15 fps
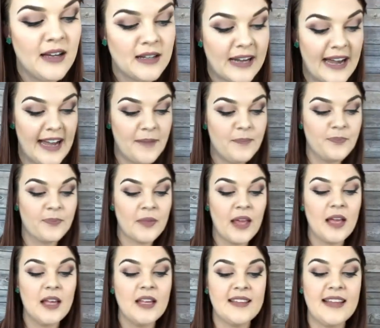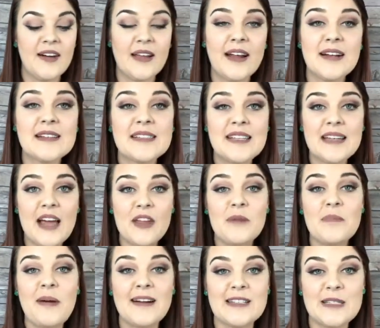Okay. Now here's another
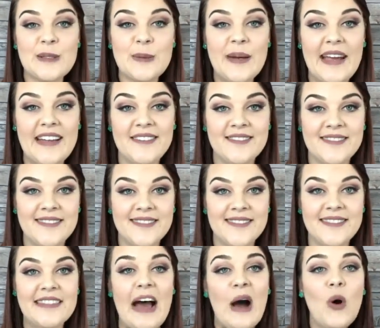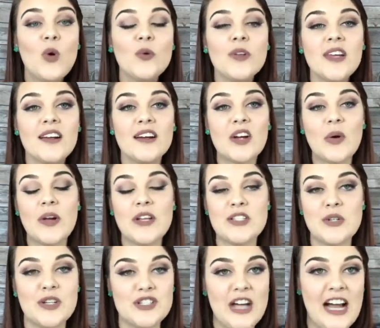part to it. Not only are you going
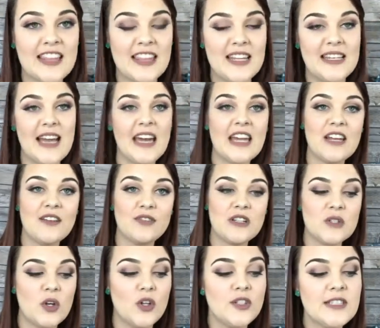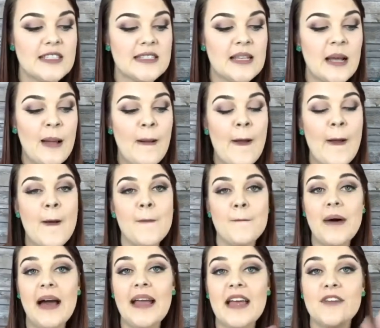to attract the negative results,
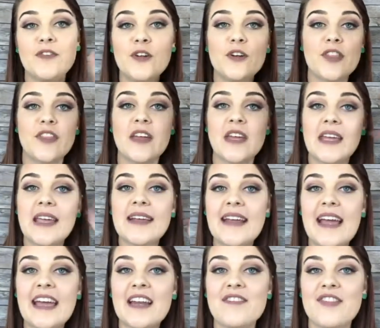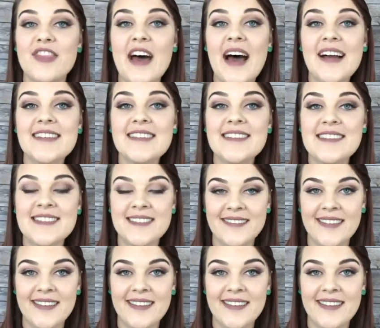but if you're thinking negative thoughts,